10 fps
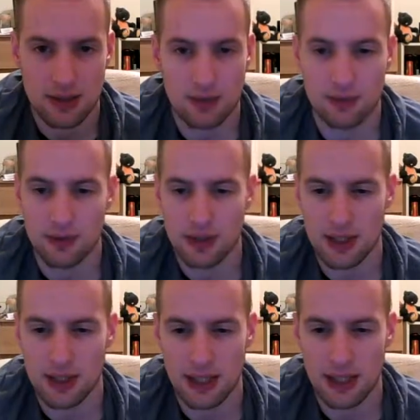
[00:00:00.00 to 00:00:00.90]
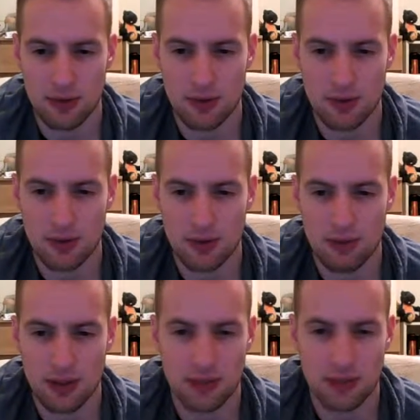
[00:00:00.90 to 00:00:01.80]
to quick game, we're going to pick
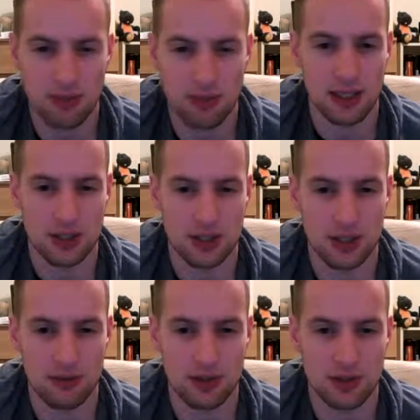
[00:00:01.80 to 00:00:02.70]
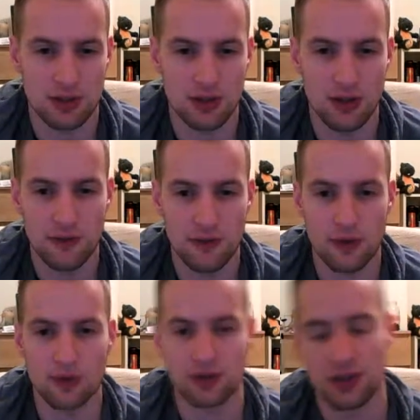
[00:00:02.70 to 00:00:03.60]
the player. Let's just say what's this, off
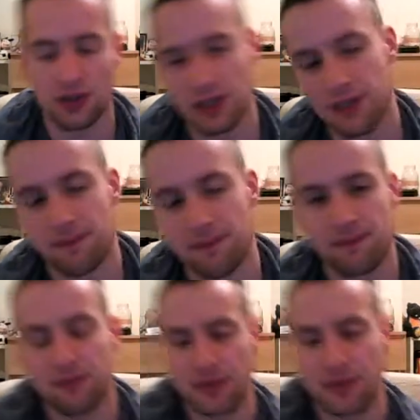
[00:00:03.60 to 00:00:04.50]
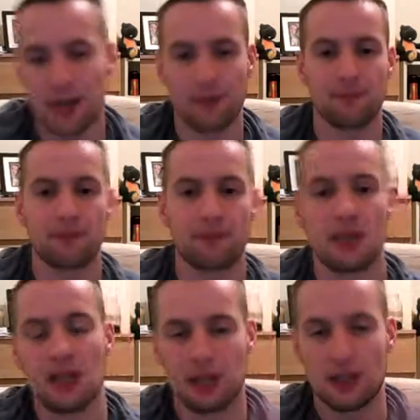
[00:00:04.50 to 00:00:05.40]
constantly. Now
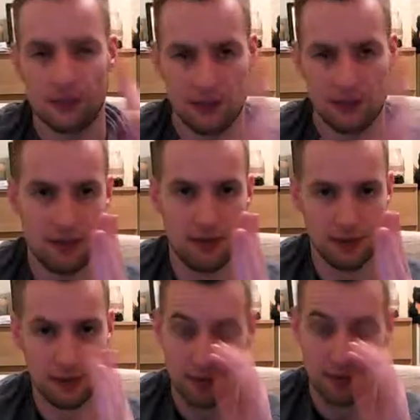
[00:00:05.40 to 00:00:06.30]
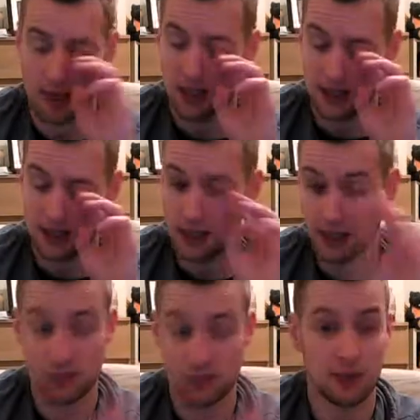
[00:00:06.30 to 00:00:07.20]
it's 3 periods. This is
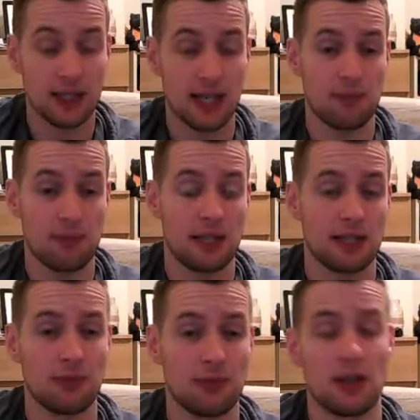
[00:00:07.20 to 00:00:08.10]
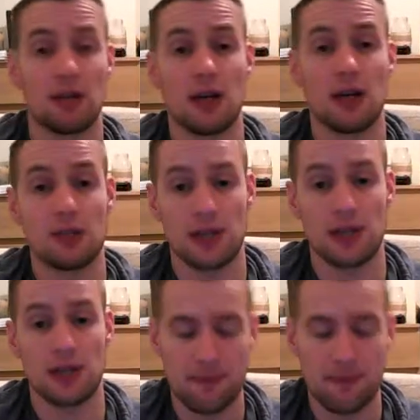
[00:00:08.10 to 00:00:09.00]
where the game plays a bit like MyNBA,
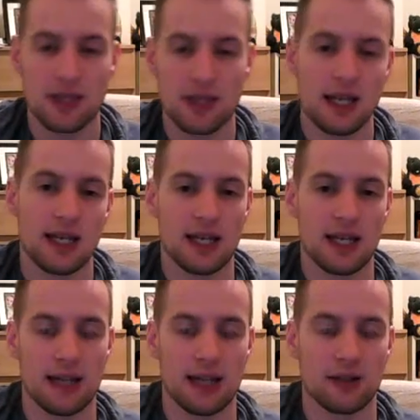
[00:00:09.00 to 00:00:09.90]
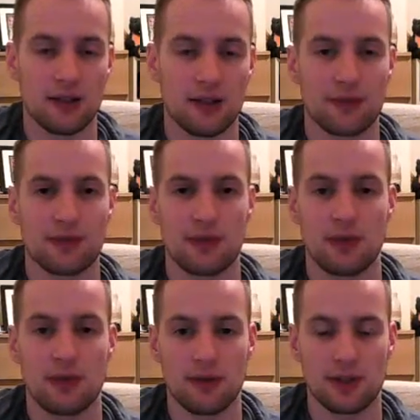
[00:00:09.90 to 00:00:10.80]
in that there's 3
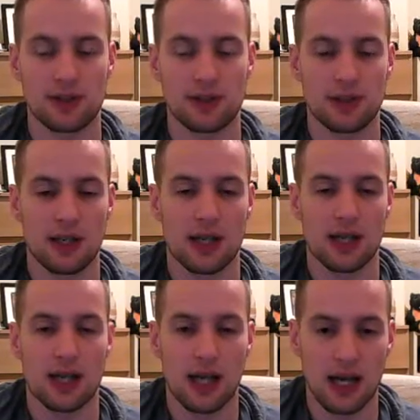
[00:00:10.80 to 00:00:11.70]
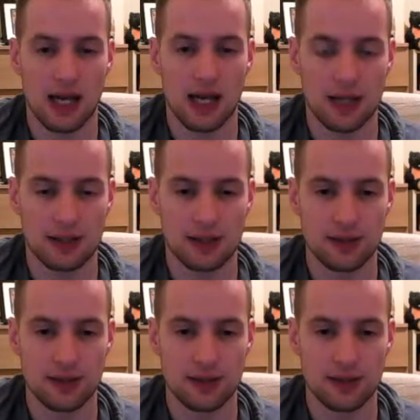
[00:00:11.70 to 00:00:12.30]
periods, and